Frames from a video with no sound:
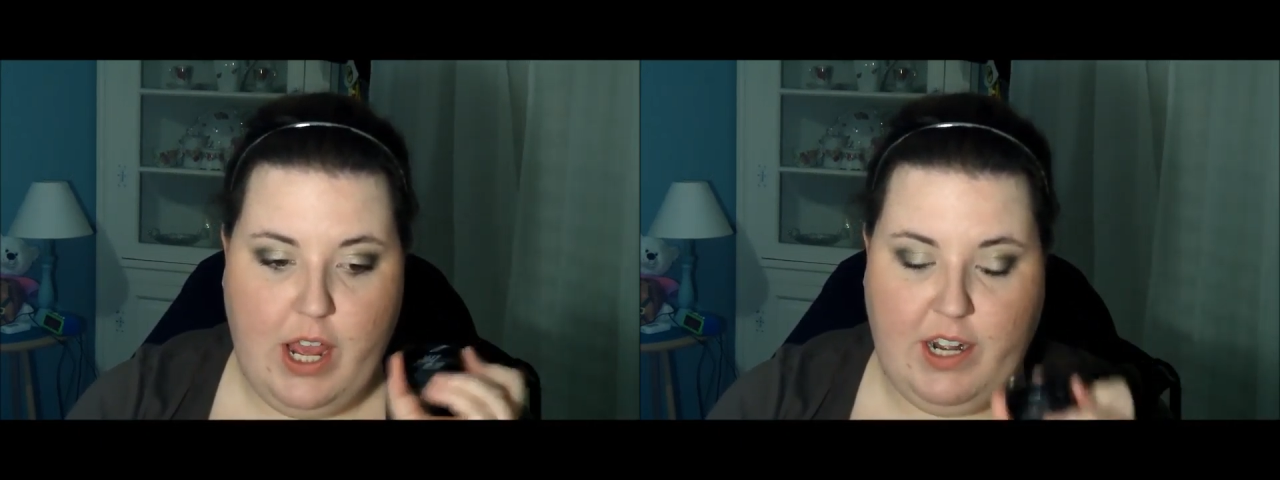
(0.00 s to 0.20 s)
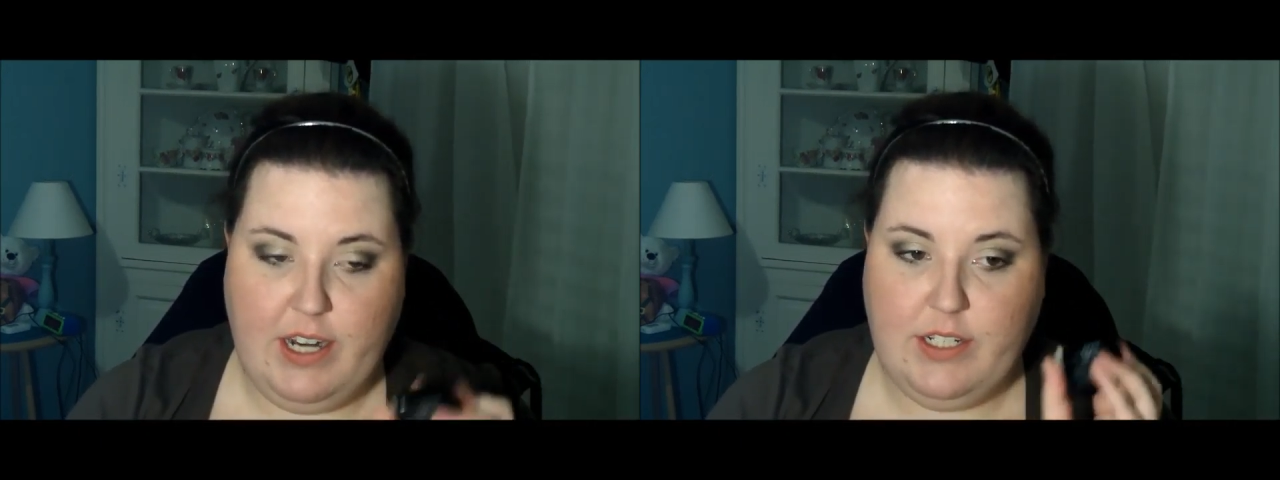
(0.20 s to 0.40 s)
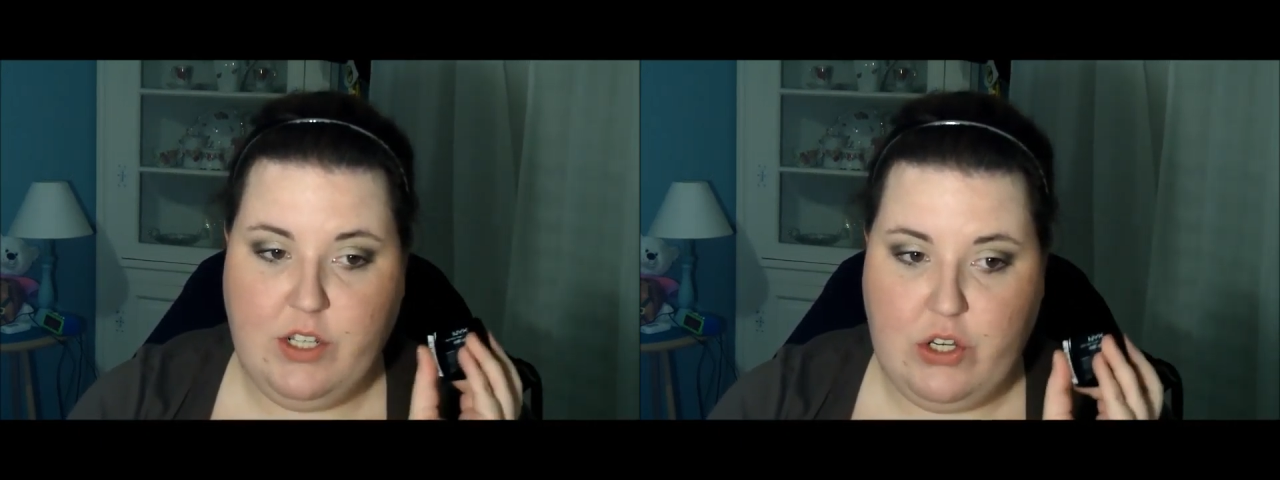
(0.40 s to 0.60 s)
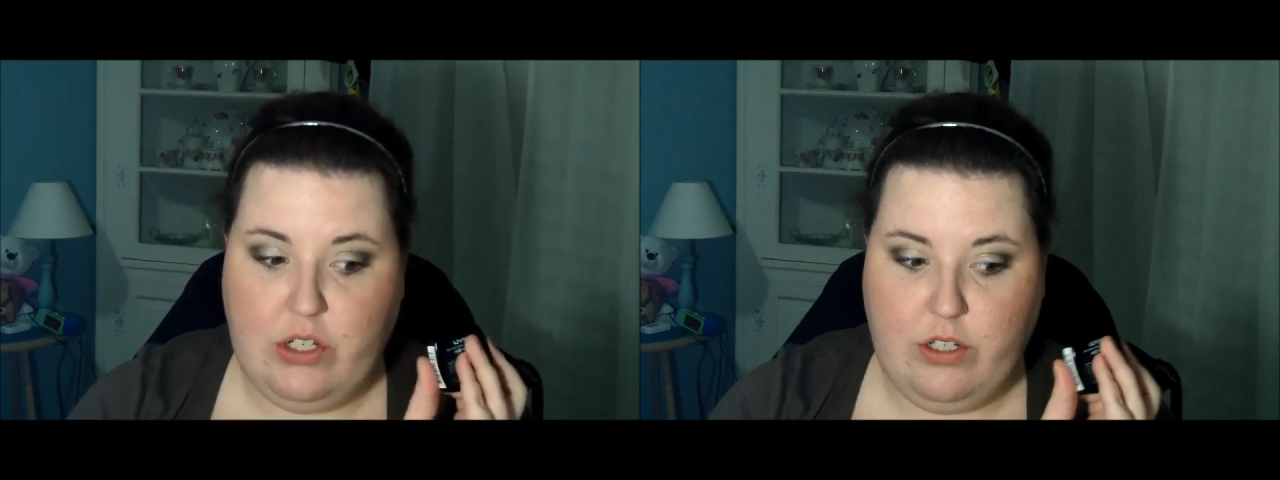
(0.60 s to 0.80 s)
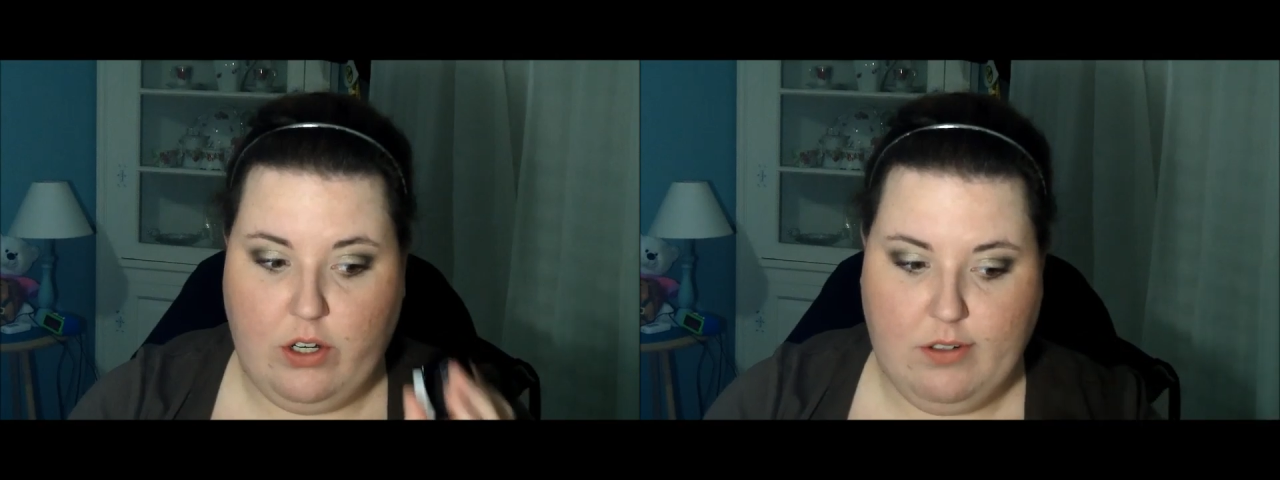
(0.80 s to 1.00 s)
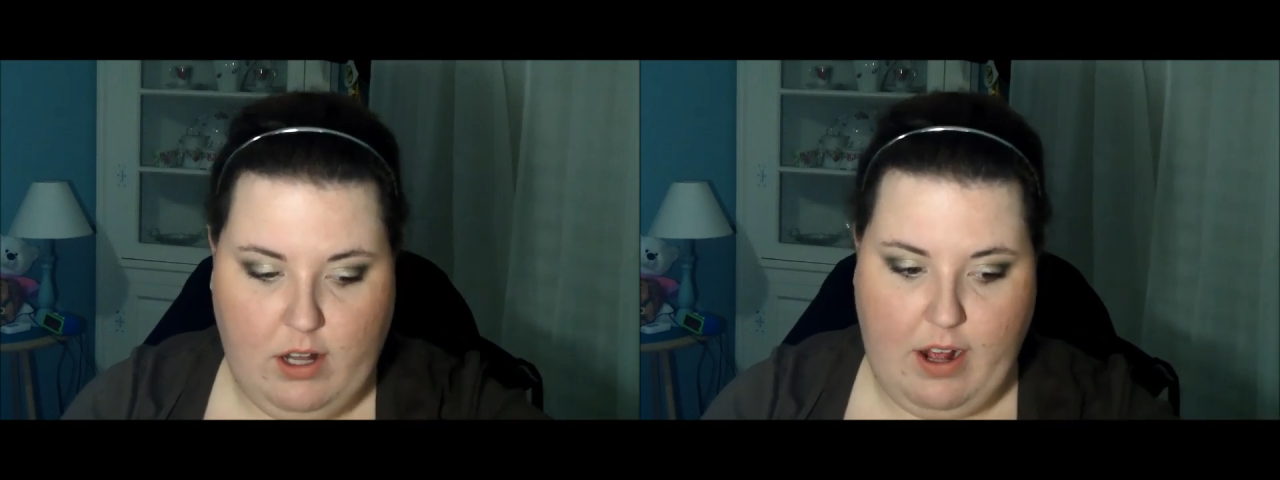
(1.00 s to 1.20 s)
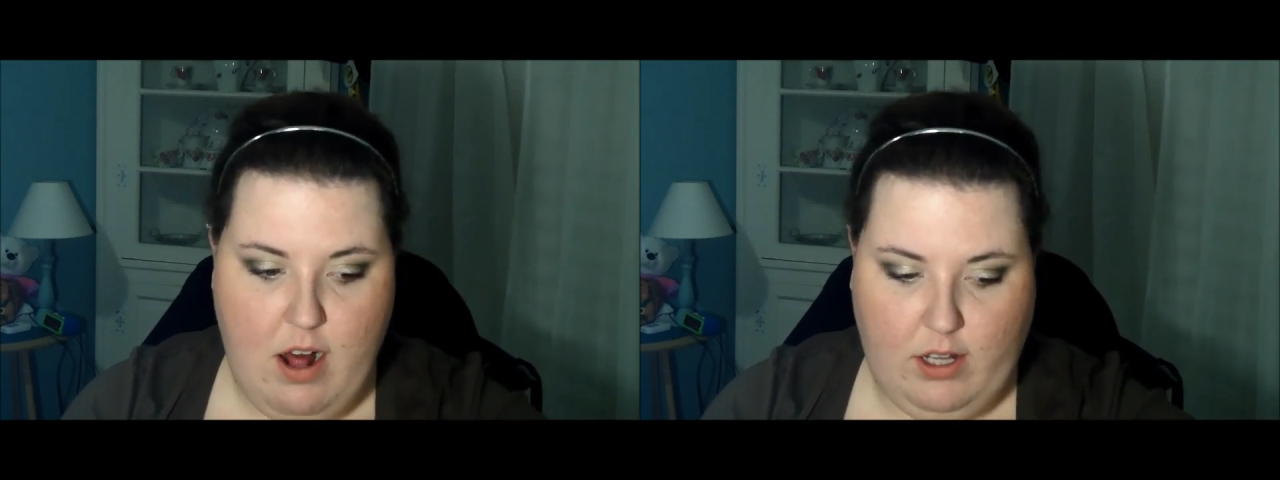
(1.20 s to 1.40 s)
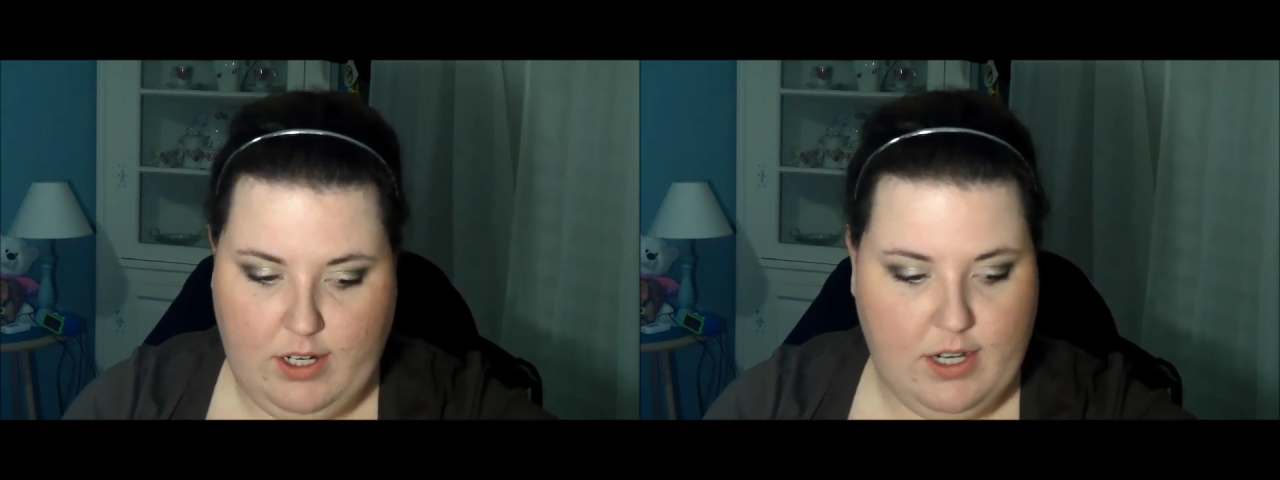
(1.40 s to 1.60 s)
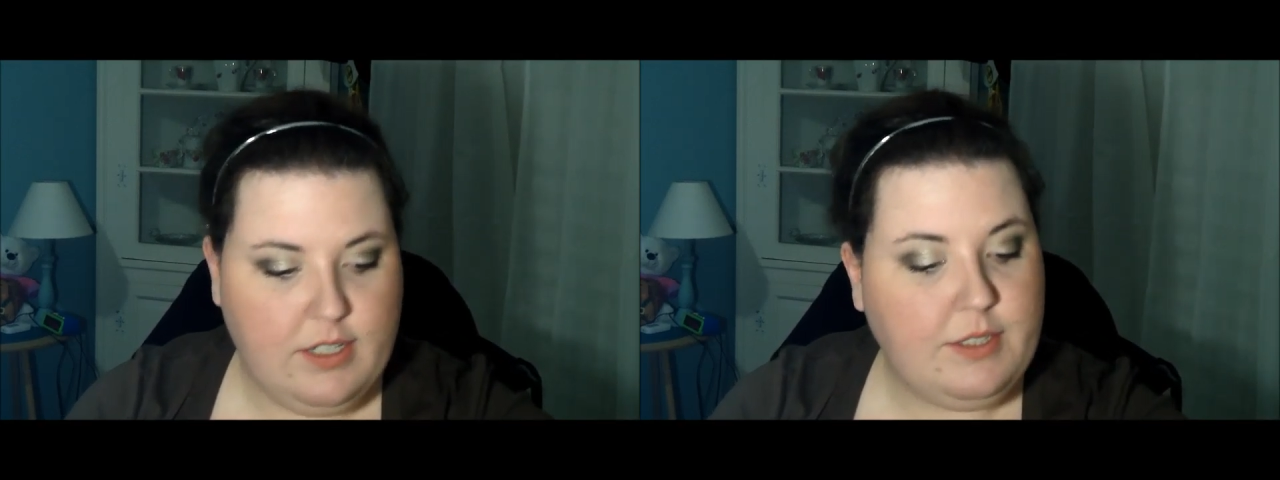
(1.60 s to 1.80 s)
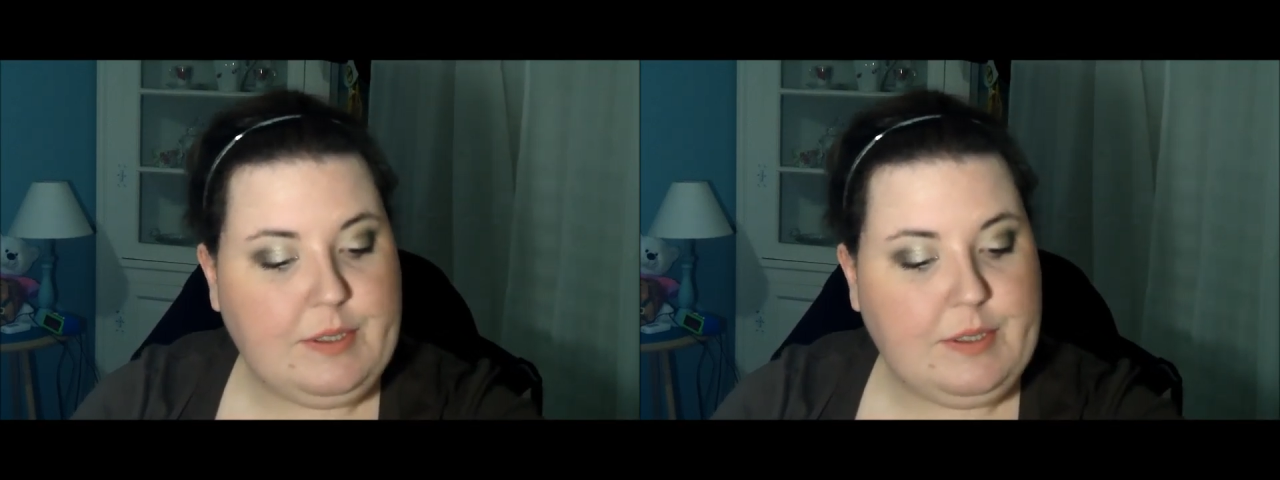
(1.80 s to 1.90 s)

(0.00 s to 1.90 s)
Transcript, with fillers: and this is just a great color.